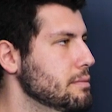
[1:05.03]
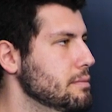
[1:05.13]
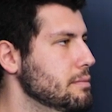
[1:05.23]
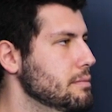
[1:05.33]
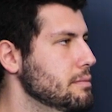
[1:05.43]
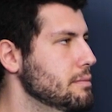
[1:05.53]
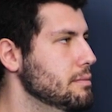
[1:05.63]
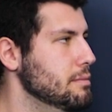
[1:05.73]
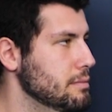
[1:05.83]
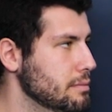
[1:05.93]

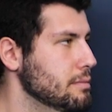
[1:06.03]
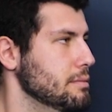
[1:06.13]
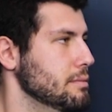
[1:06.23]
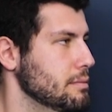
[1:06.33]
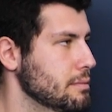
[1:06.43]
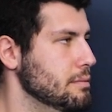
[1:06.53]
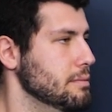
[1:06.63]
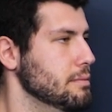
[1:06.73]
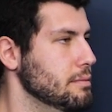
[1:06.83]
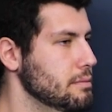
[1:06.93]

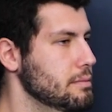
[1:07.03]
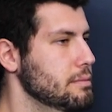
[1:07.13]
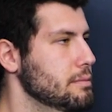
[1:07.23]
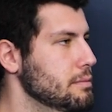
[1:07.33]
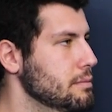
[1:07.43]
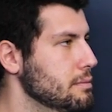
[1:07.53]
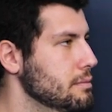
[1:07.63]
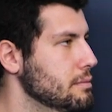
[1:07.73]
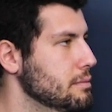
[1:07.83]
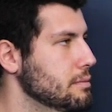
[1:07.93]

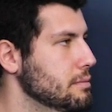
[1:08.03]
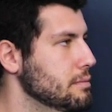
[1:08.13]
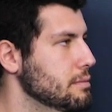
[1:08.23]
(not speaking)